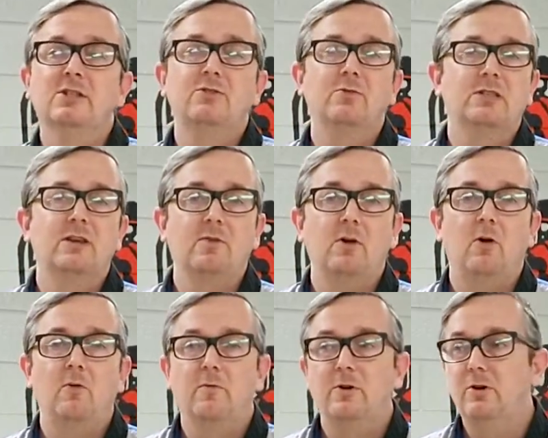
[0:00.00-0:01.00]
just doing stuff at
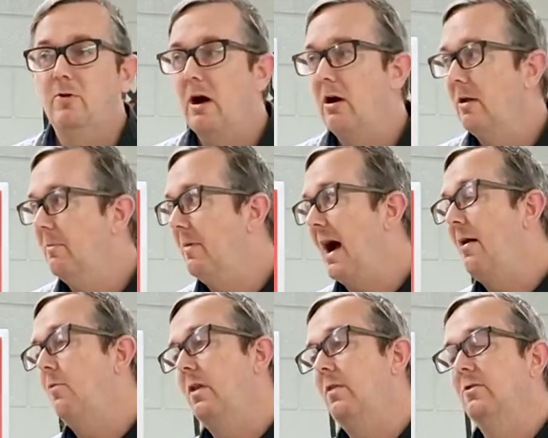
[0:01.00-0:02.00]
home, for you to go out and
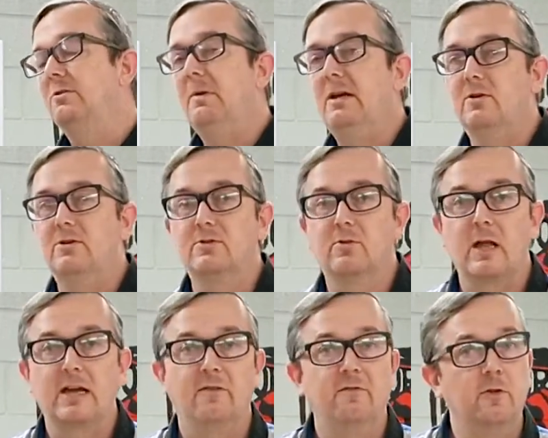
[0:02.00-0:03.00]
buy one of those meters or
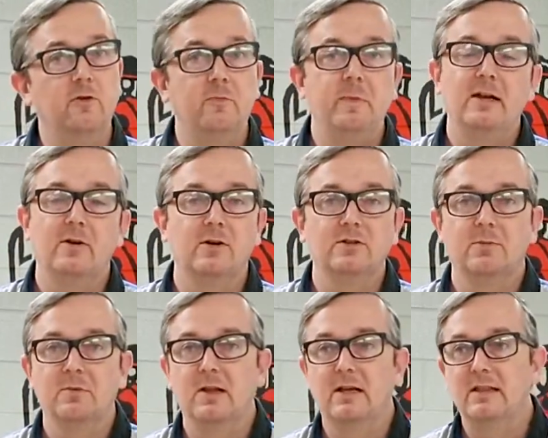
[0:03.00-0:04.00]
like a Fluke meter or
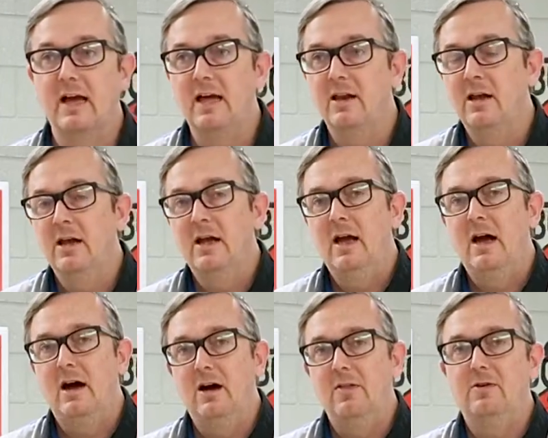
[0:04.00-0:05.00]
something like that.
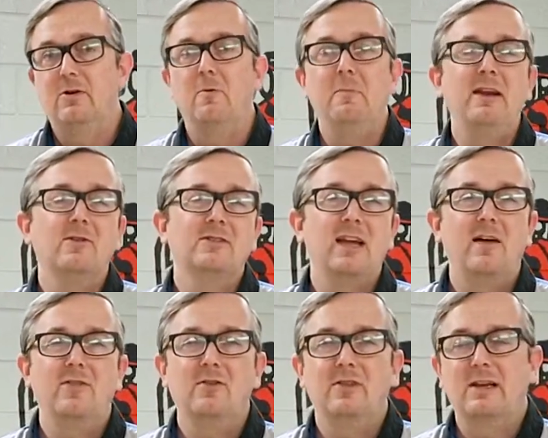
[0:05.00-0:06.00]
There are meters
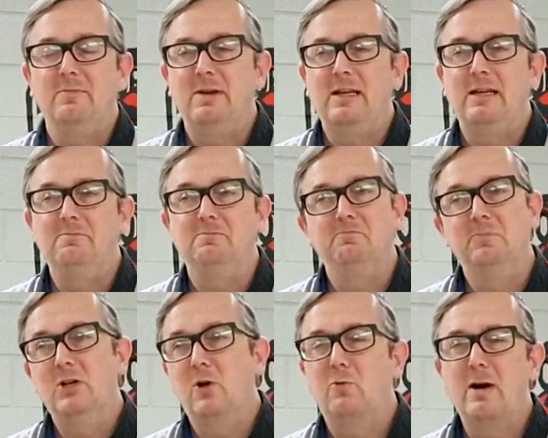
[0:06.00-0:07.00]
out there that can be,
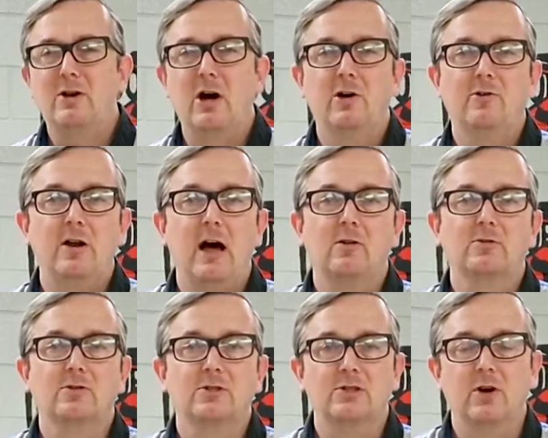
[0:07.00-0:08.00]
you know, around
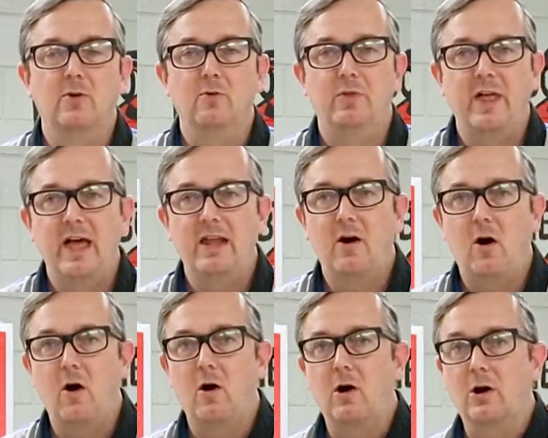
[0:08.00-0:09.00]
$100 or so that
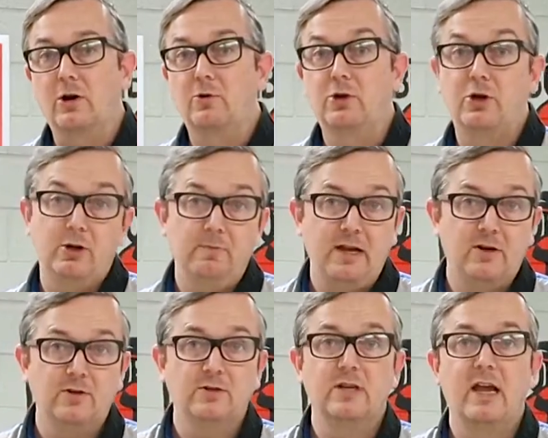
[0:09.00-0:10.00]
are good
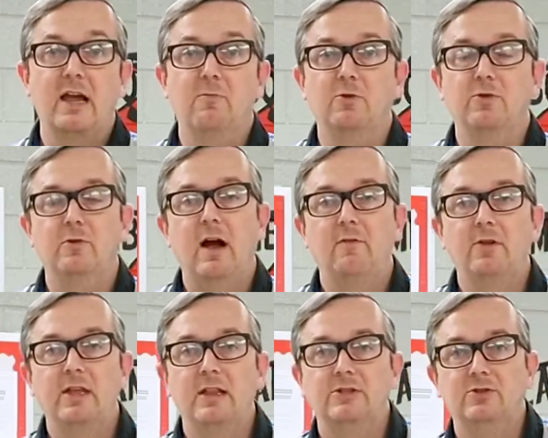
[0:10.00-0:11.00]
meters and will do
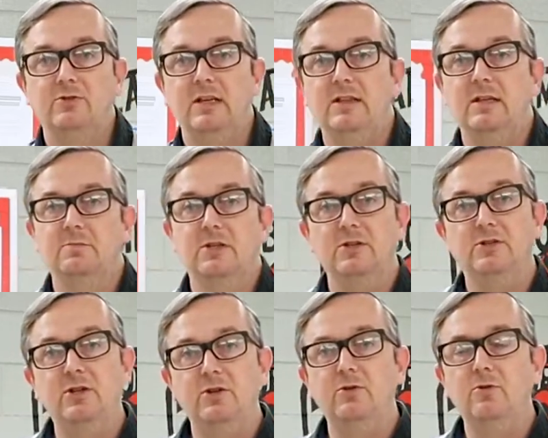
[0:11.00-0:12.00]
everything that you need them to
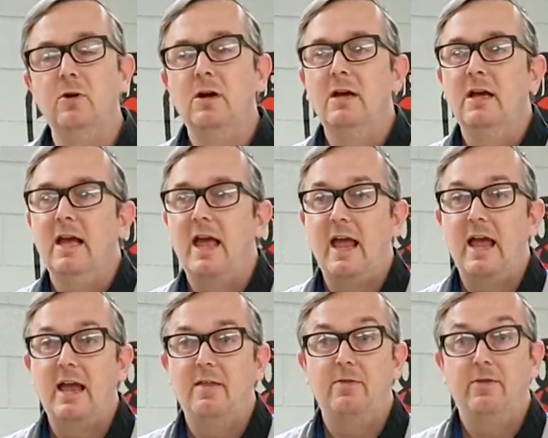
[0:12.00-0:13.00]
do,
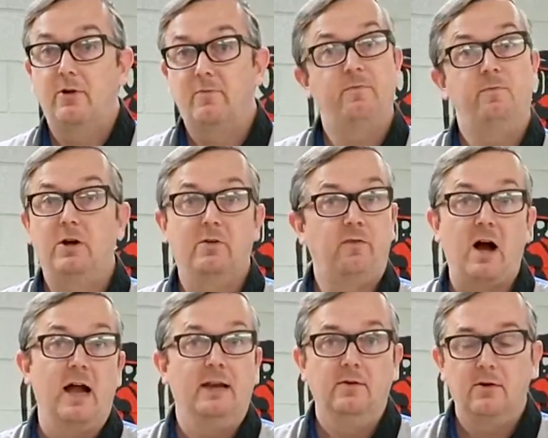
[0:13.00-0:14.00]
and they're
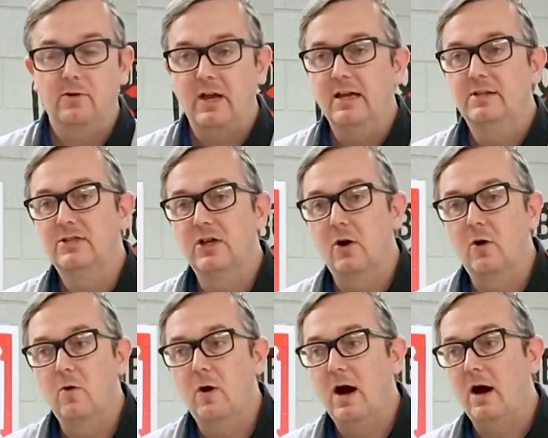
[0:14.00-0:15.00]
fine, okay?
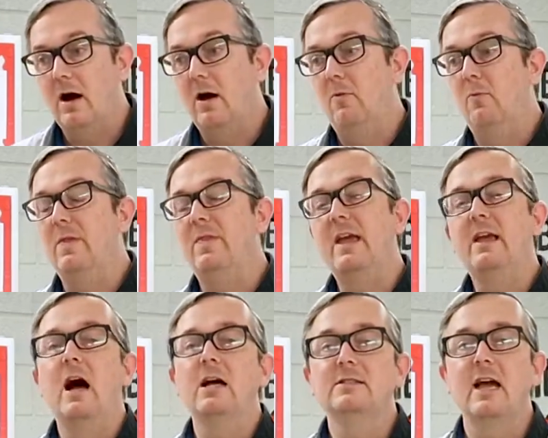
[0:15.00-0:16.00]
So when they
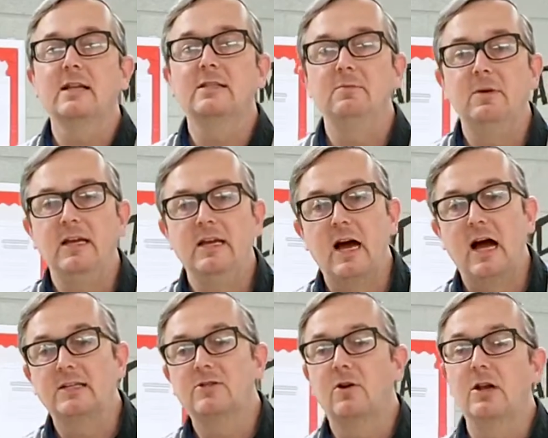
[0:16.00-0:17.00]
contacted me,
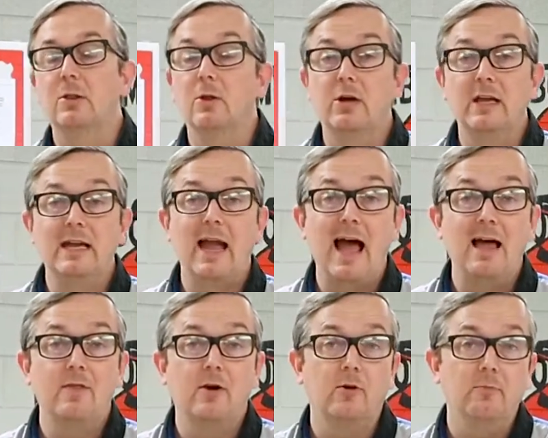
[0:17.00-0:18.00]
I started looking
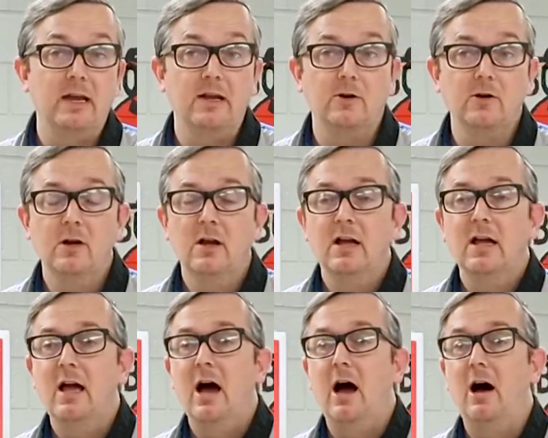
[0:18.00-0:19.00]
at their meter,
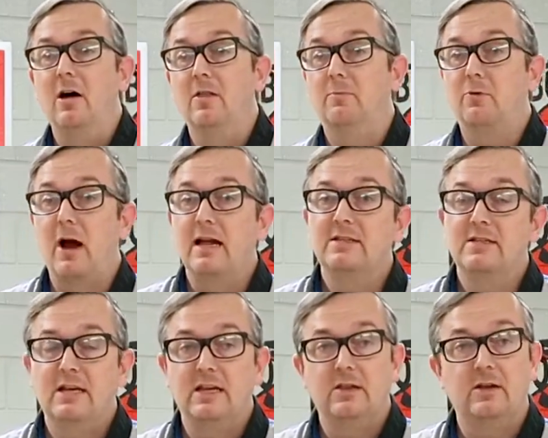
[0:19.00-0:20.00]
the
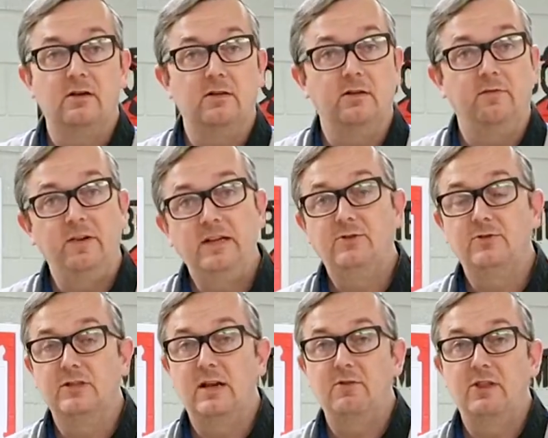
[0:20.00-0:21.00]
pricing, the
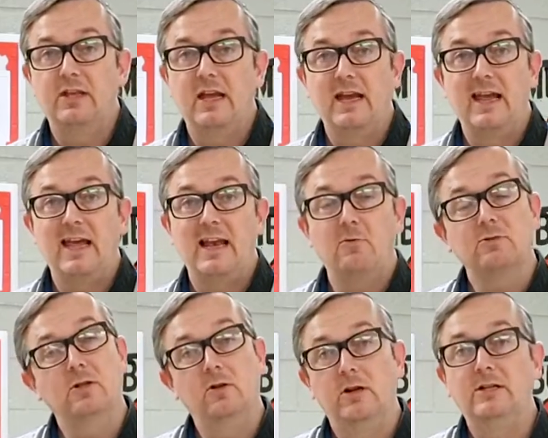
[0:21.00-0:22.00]
features and everything, and I
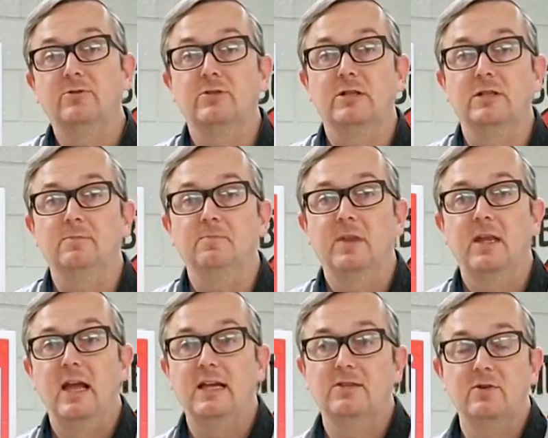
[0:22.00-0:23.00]
was a little interested.
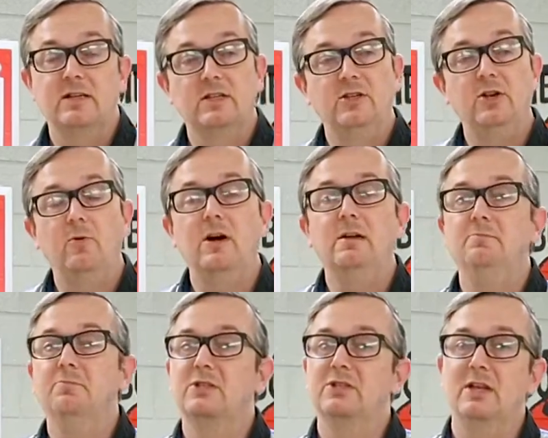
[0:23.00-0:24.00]
And so I said, you know
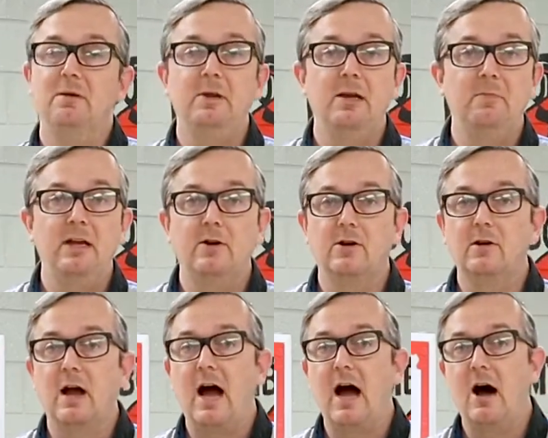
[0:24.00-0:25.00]
what, send me a
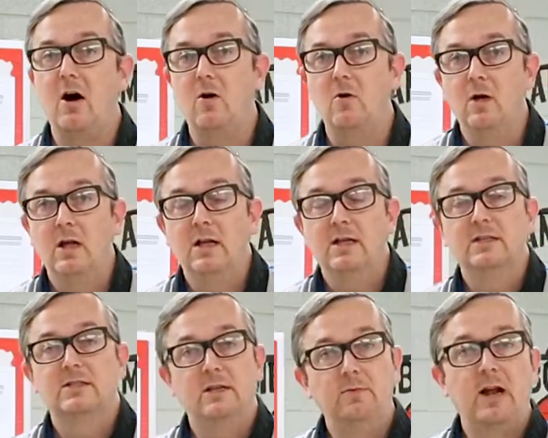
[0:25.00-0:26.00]
meter, I'll
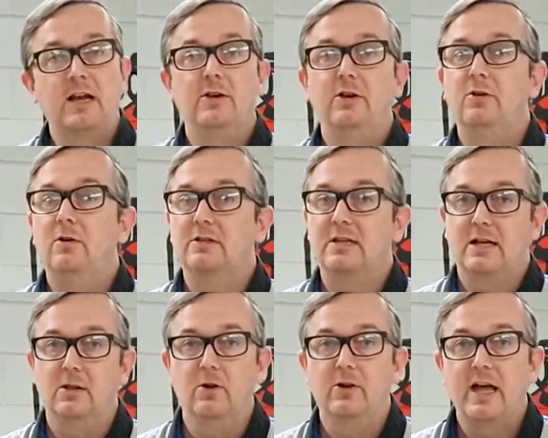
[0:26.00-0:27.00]
see what I can do, I'll
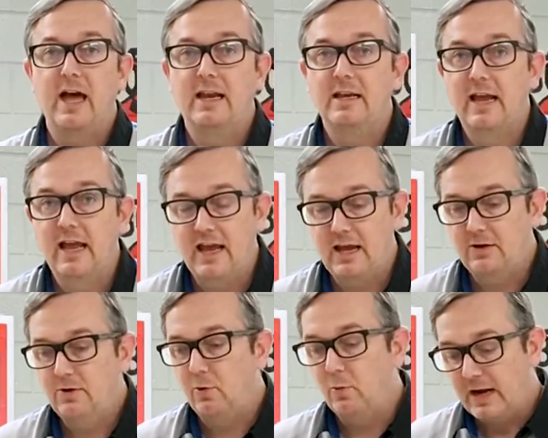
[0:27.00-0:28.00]
take a look at it.
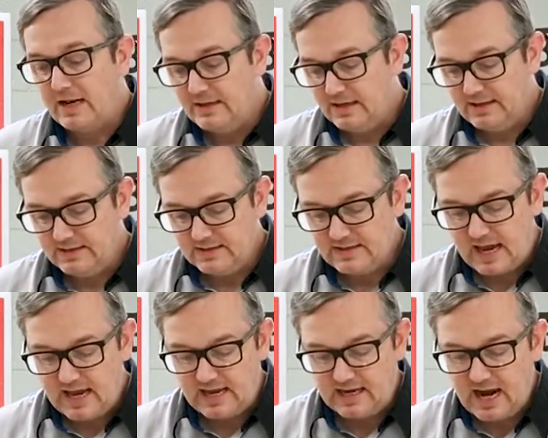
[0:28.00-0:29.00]
And what I did, this is
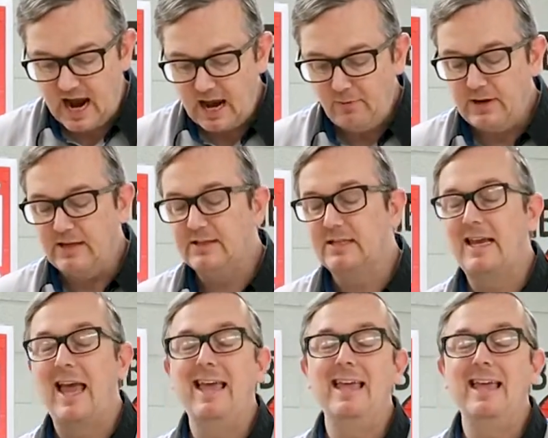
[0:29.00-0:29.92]
a Kaiweets